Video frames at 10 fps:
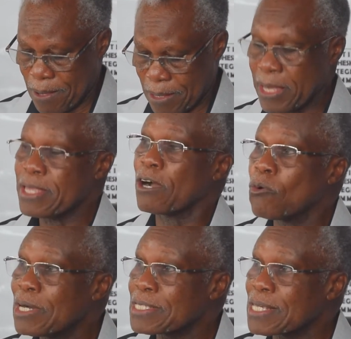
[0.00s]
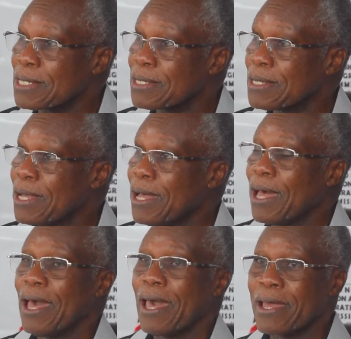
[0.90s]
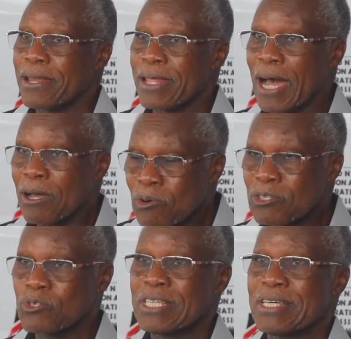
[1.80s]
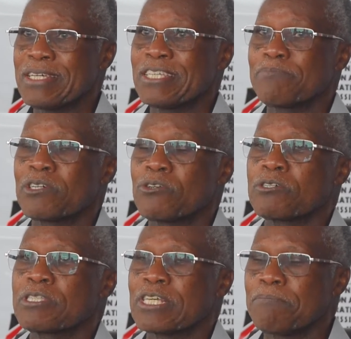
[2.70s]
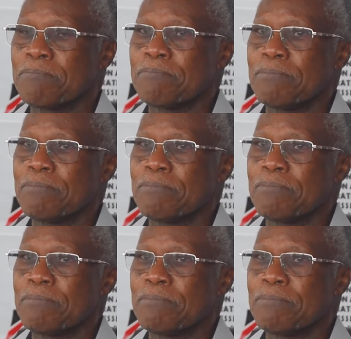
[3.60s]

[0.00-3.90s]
Kenya Kwanza and I want to say this because some